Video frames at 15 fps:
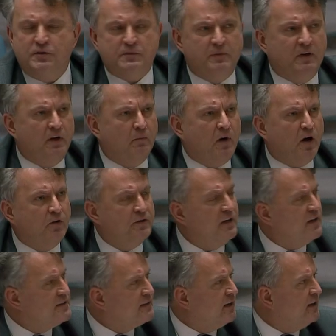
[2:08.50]
to speak
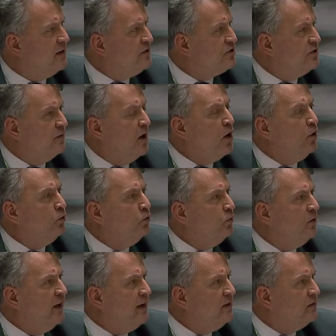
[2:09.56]
about de escalation.
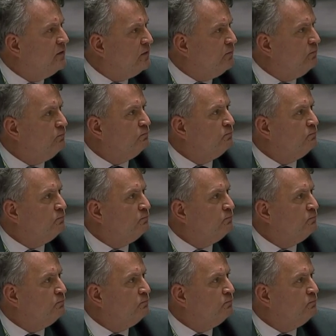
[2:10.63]
Too late.